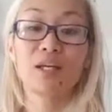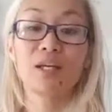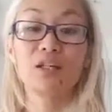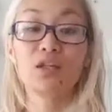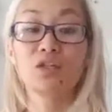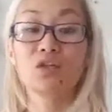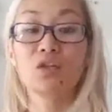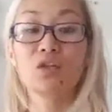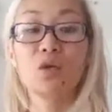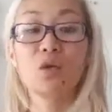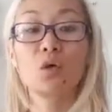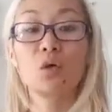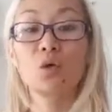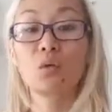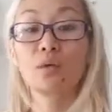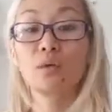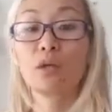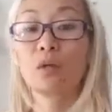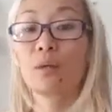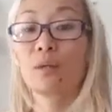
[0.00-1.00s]
And
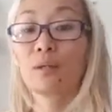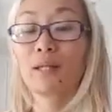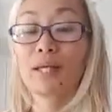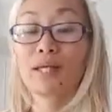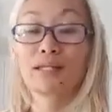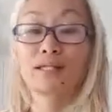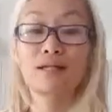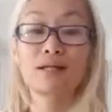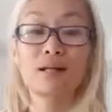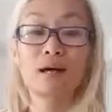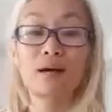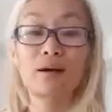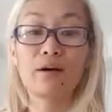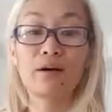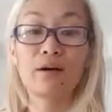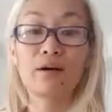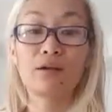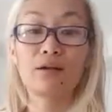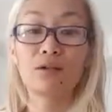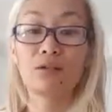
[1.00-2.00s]
so there were like
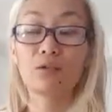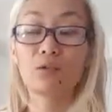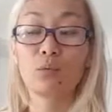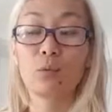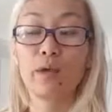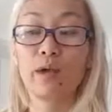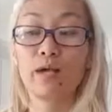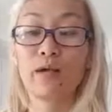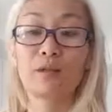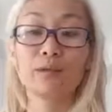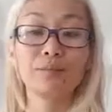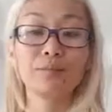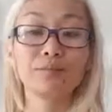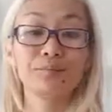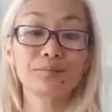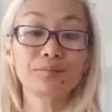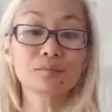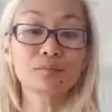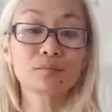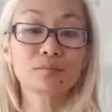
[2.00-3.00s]
scenarios
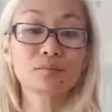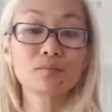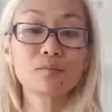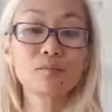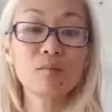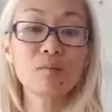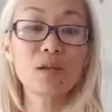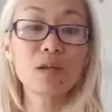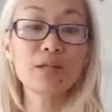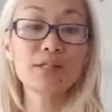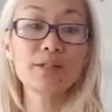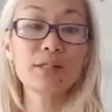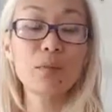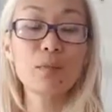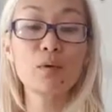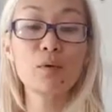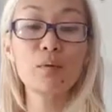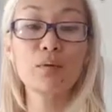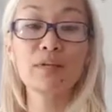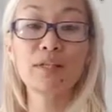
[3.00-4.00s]
where
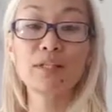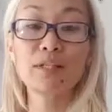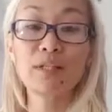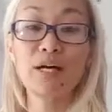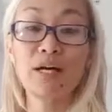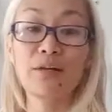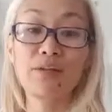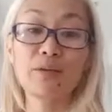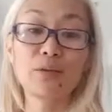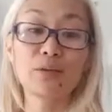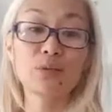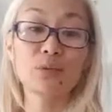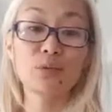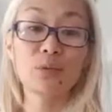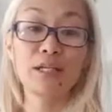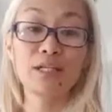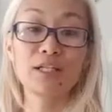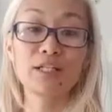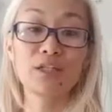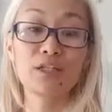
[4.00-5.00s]
someone with a gun that was
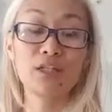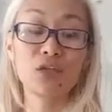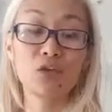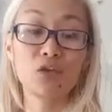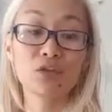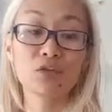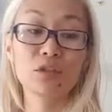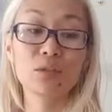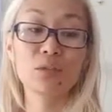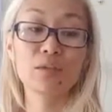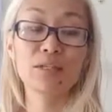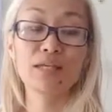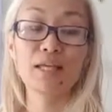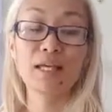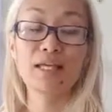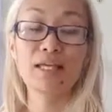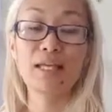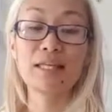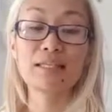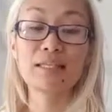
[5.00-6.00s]
threatening to kill someone
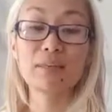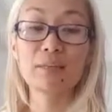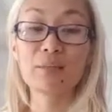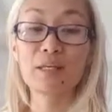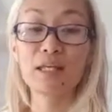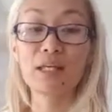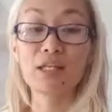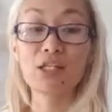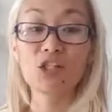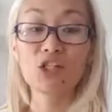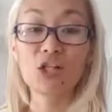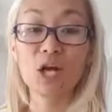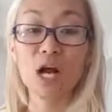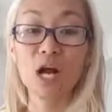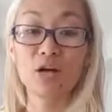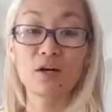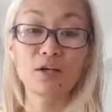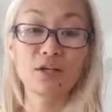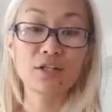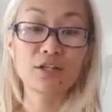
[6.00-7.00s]
that ends up getting
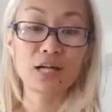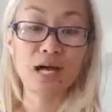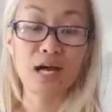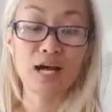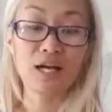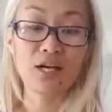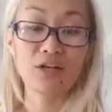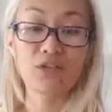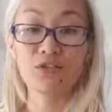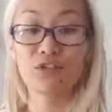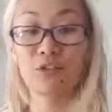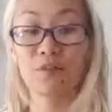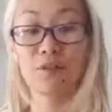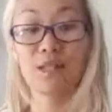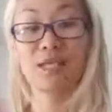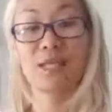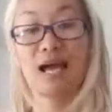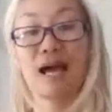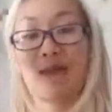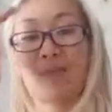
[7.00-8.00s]
shot or dies or
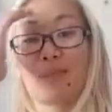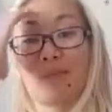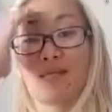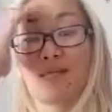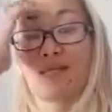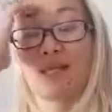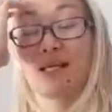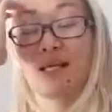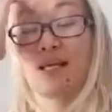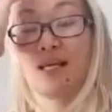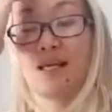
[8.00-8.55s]
something happens,